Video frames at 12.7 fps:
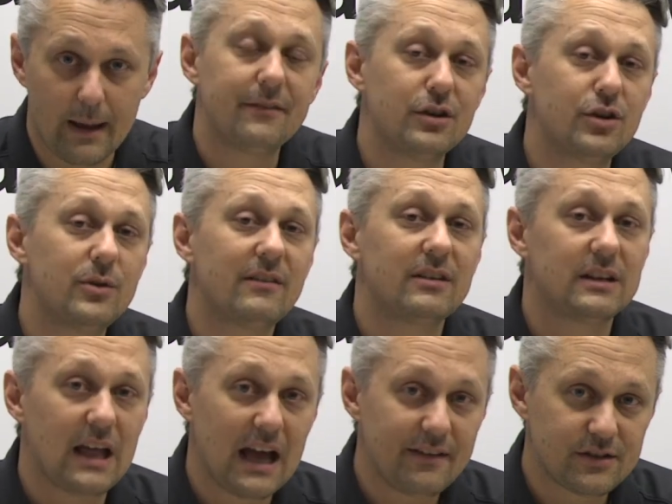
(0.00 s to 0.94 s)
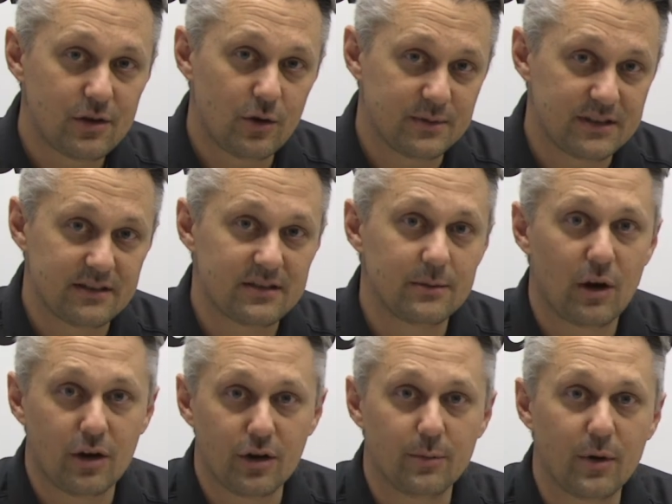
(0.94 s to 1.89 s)
If you do have a LiveScope system
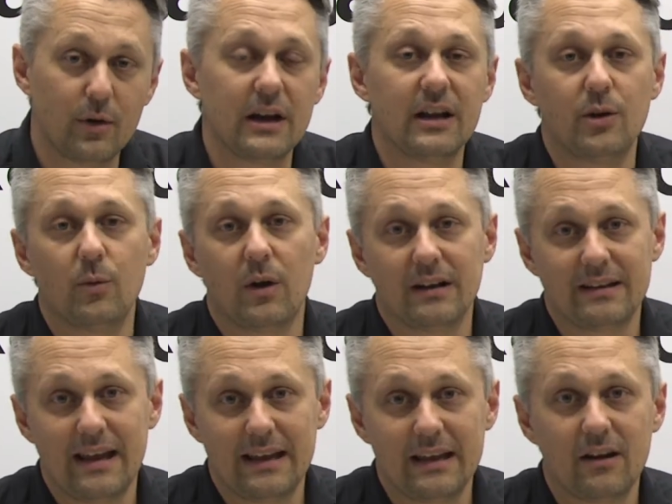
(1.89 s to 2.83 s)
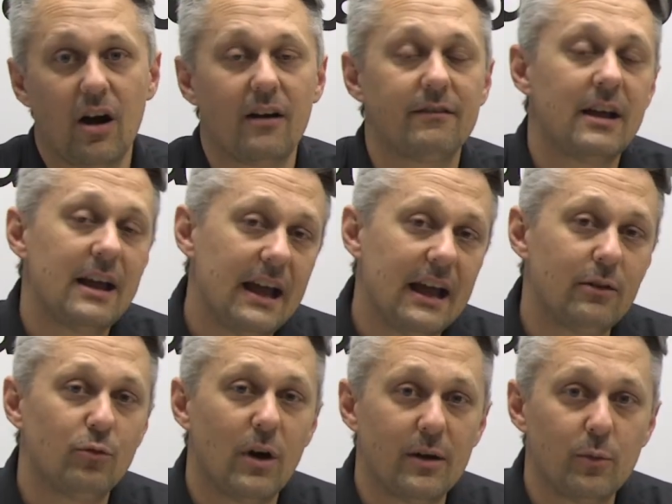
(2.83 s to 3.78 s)
on your boat and you want to take it off
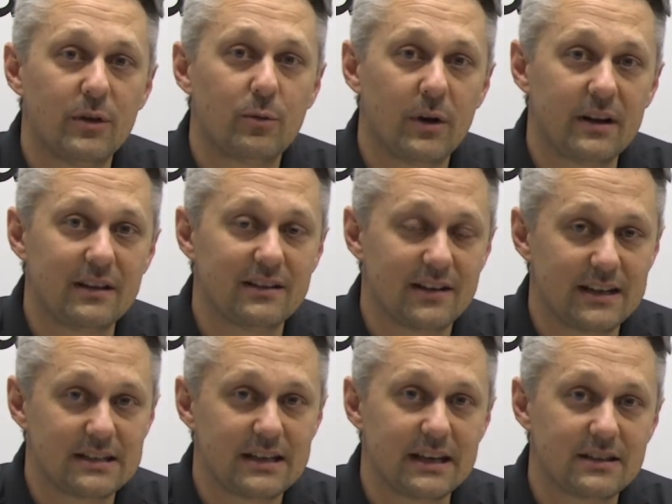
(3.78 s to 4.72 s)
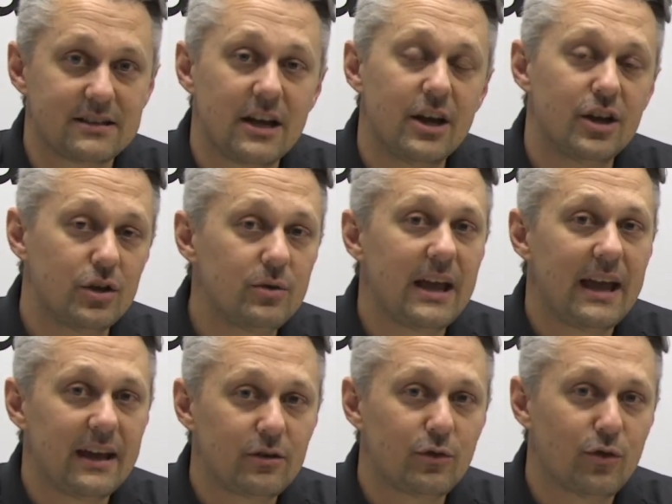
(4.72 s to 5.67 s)
and run with one of these ice kits, you
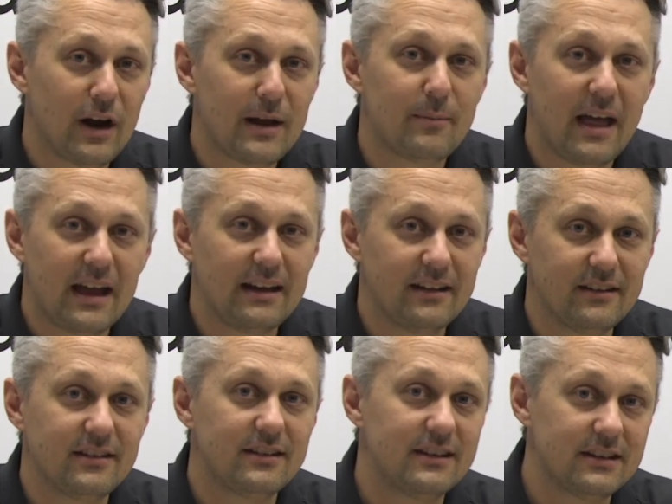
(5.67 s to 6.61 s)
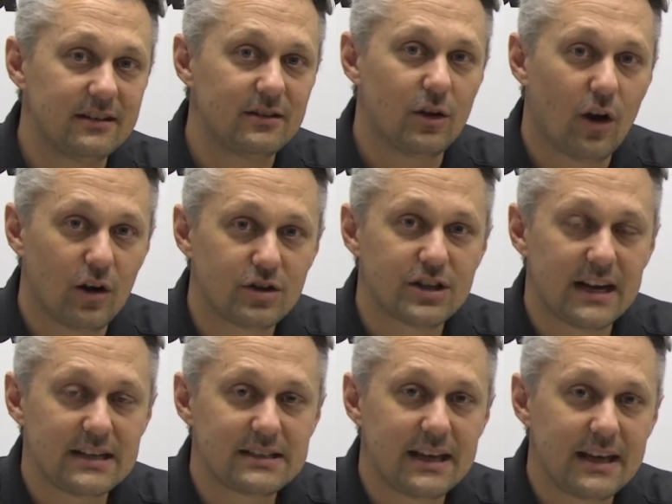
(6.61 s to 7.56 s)
can cram that into the large
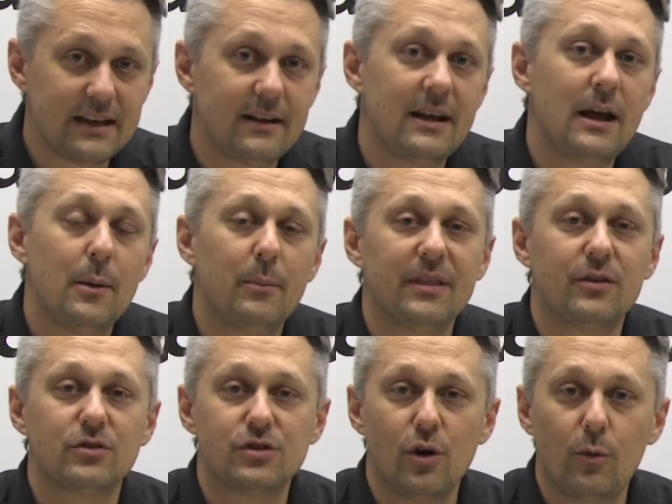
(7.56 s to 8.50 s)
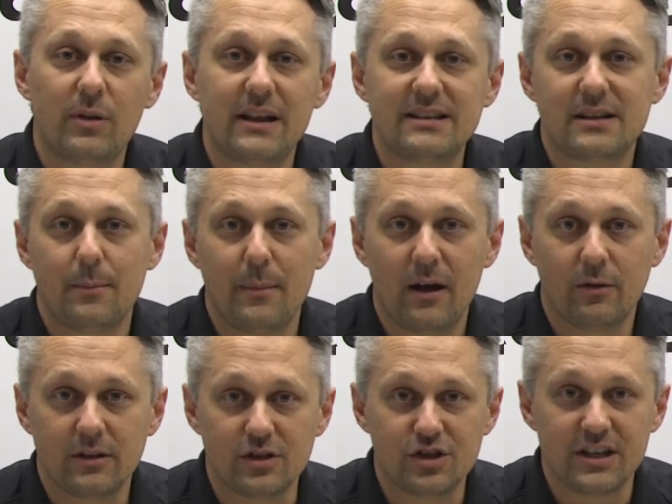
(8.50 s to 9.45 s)
ice kit, but there's no place to mount
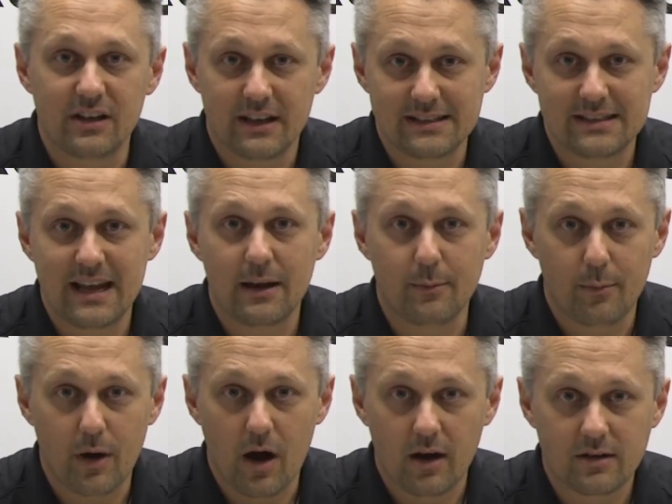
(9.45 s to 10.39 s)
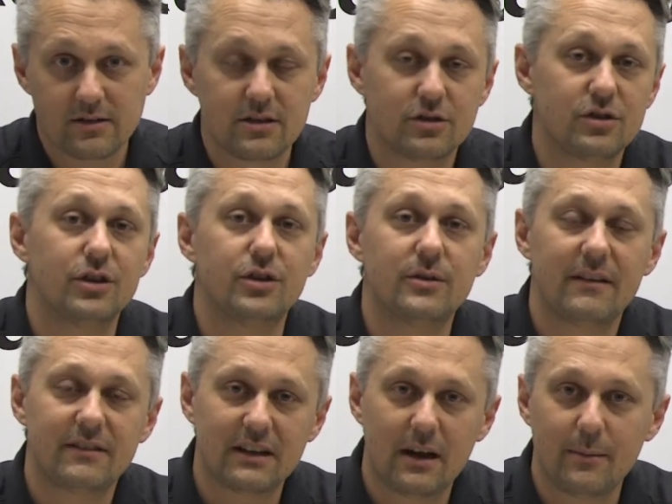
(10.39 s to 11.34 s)
the GLS 10 box. So you do have
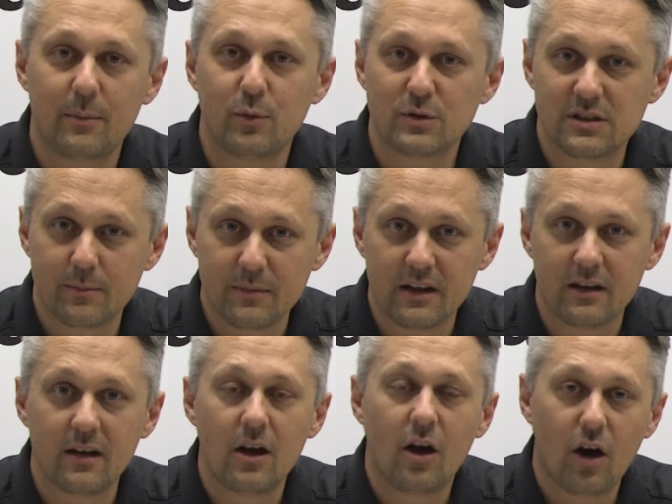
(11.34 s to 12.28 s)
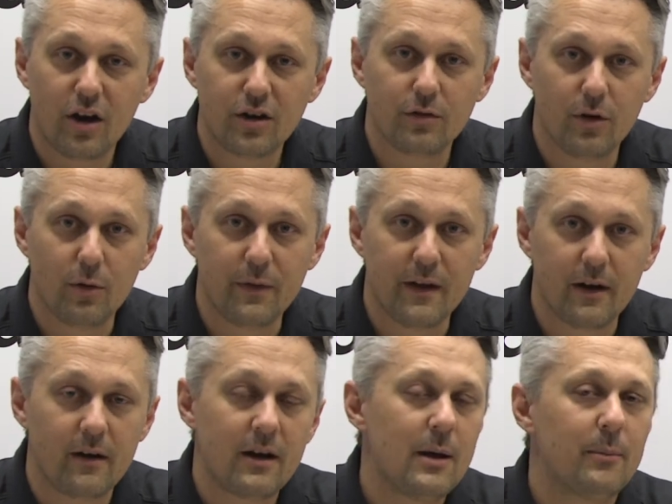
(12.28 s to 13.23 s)
to come up with something on your own
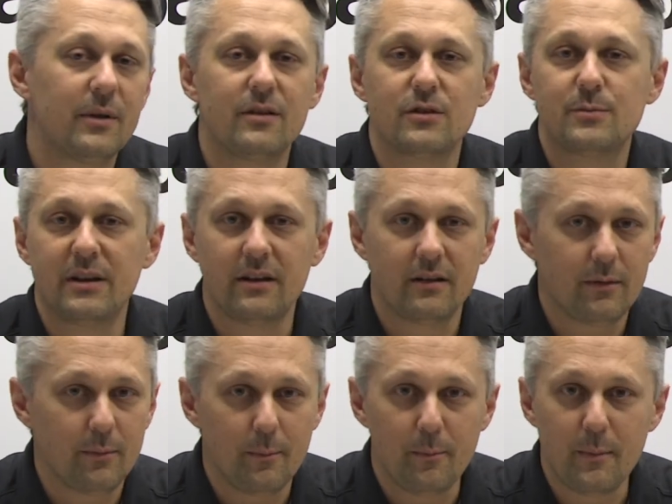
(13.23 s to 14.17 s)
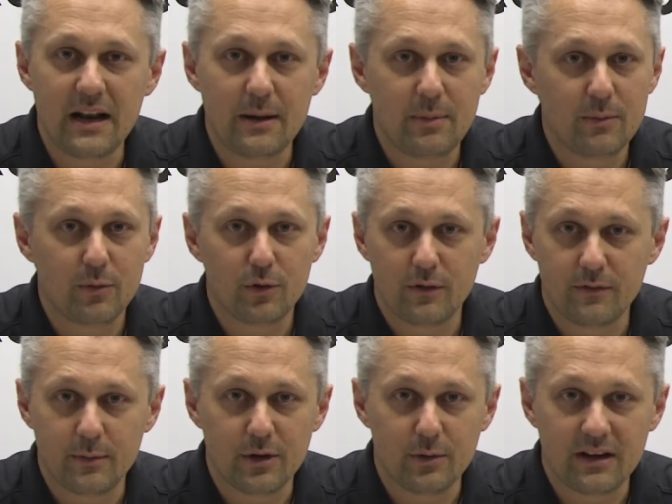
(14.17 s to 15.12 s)
there, but there's been many people who've
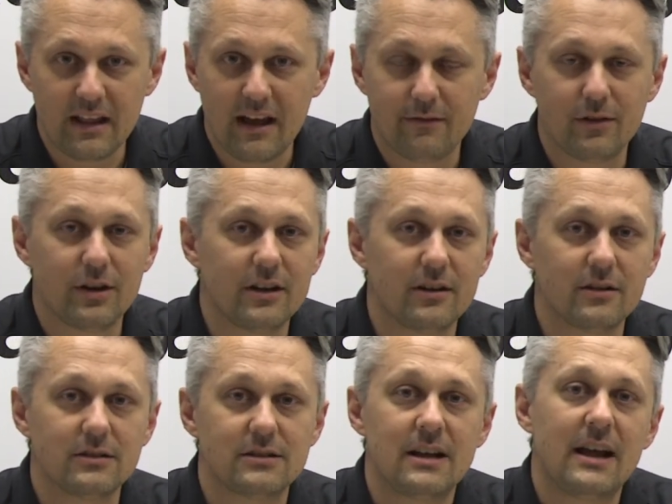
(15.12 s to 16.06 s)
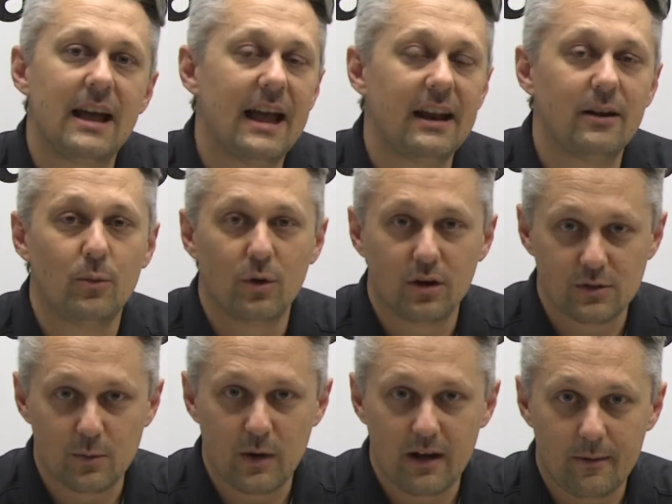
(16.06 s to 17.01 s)
been doing that for years and it works
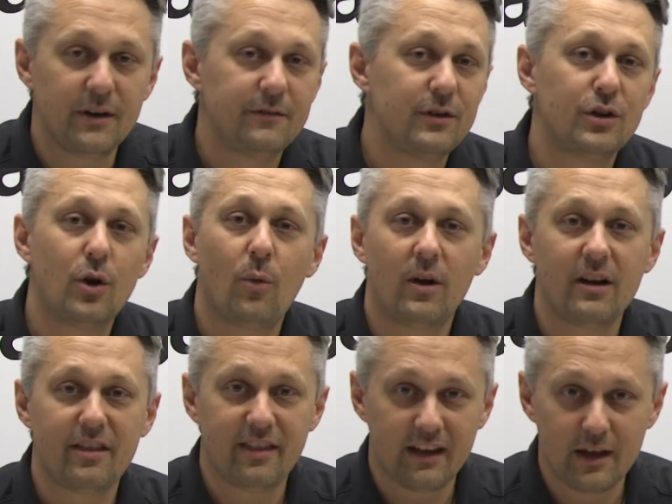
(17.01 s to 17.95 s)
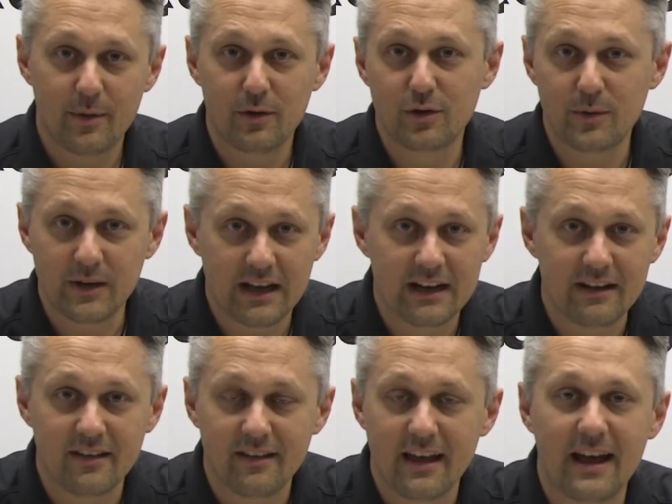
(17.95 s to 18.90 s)
well. But if you don't want to think about doing any
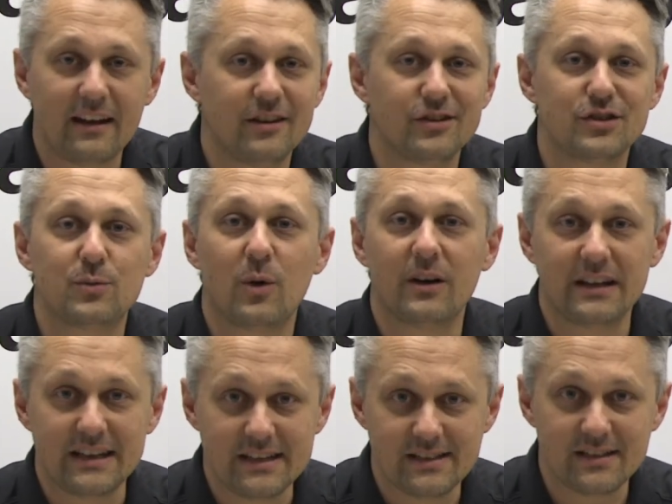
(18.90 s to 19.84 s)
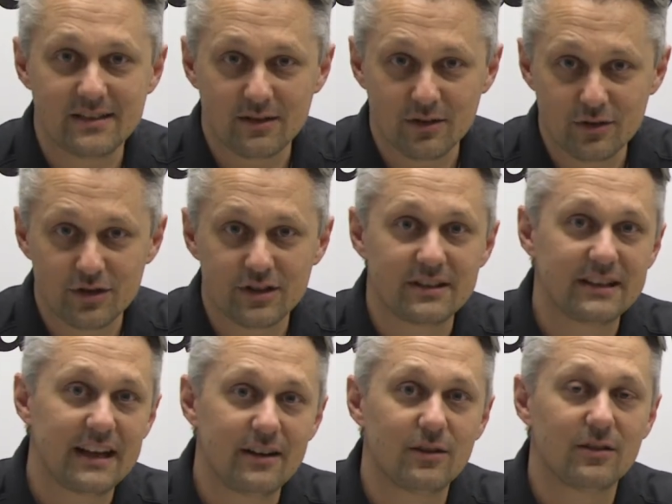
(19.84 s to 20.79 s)
of that and you just want an easy solution to
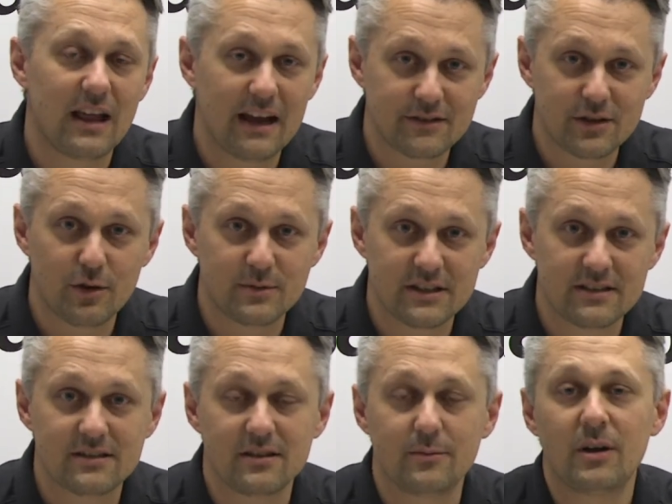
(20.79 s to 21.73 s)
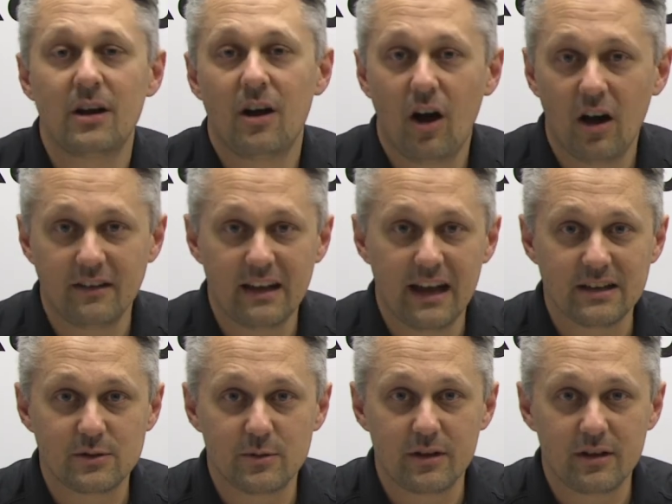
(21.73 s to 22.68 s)
get your LiveScope system on the
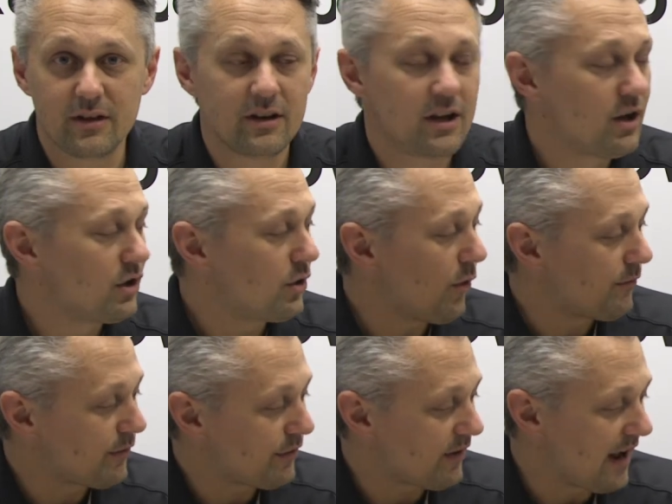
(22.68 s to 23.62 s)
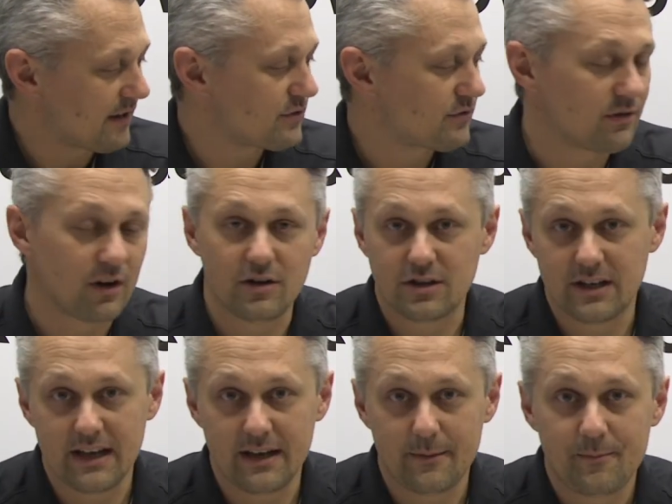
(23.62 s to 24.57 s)
ice with you, go for their extra large
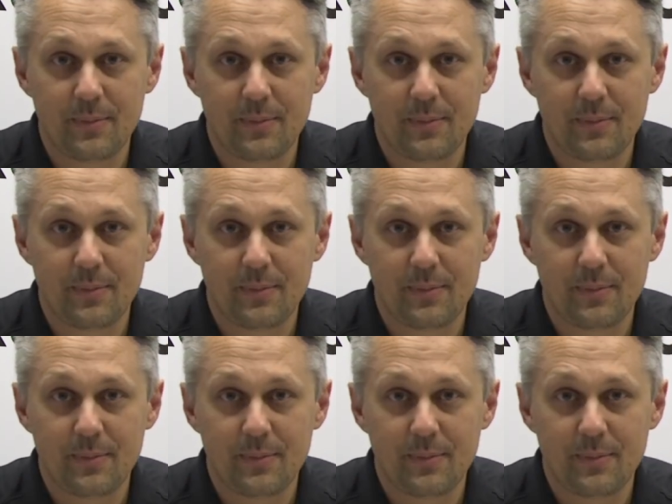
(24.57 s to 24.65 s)
kit.